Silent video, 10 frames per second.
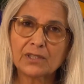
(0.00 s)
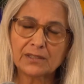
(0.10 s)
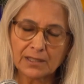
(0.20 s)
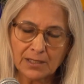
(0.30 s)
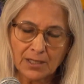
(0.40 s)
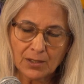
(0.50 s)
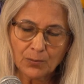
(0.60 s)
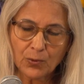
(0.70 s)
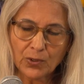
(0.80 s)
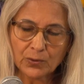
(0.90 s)
at that
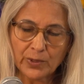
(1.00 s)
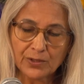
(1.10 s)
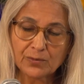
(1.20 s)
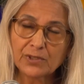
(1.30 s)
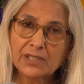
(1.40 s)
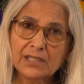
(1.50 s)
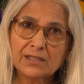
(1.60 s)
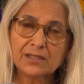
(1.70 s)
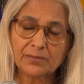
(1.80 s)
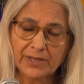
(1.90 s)
point where you
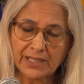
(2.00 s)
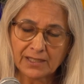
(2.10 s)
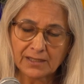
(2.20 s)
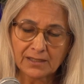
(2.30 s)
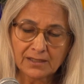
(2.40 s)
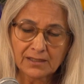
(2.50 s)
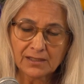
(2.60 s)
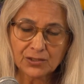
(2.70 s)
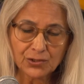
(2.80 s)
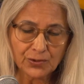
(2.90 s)
need to make
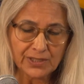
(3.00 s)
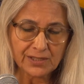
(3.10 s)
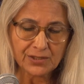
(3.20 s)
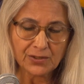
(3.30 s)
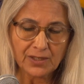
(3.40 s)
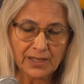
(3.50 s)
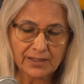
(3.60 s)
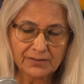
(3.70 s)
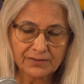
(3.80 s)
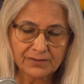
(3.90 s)
a choice in your
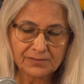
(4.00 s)
life,